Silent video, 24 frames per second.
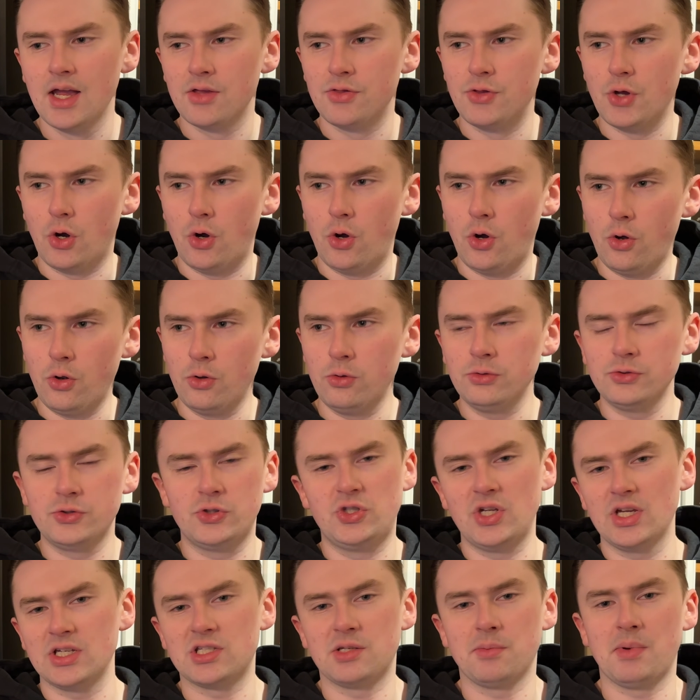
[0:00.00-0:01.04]
The whole
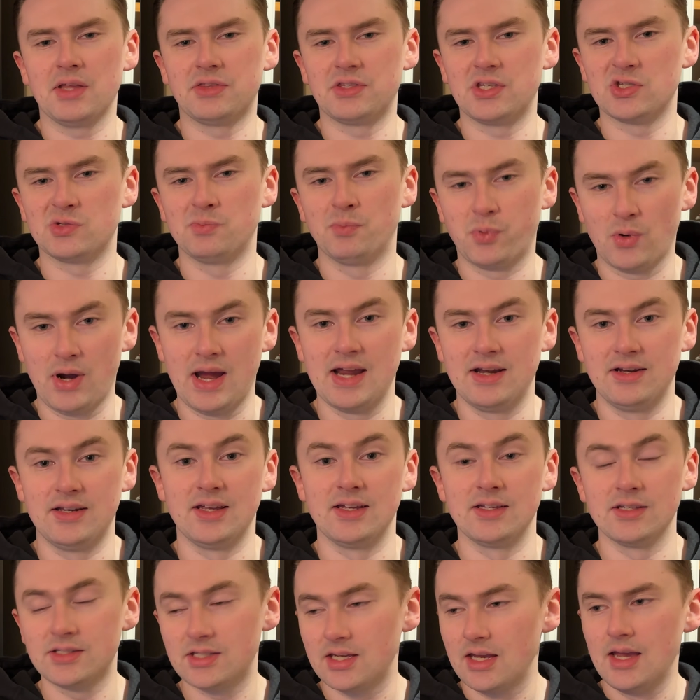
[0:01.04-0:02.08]
gist about this brand
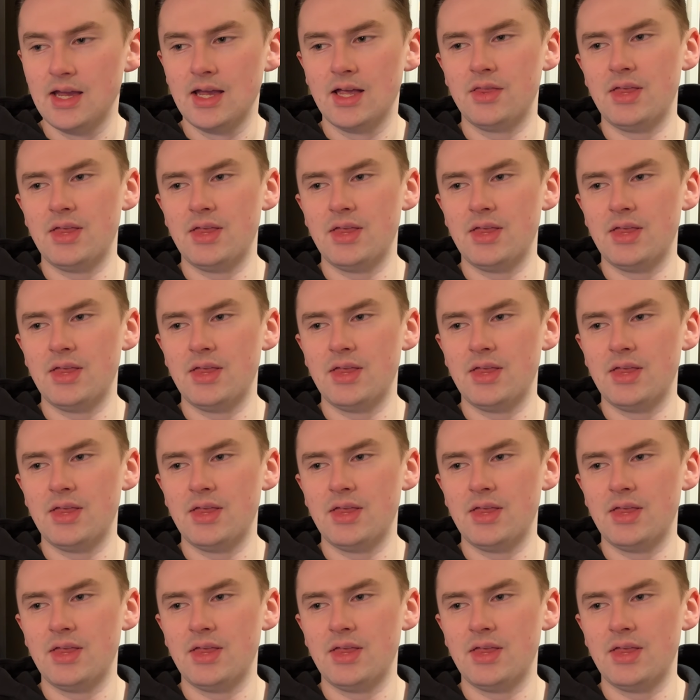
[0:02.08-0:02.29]
is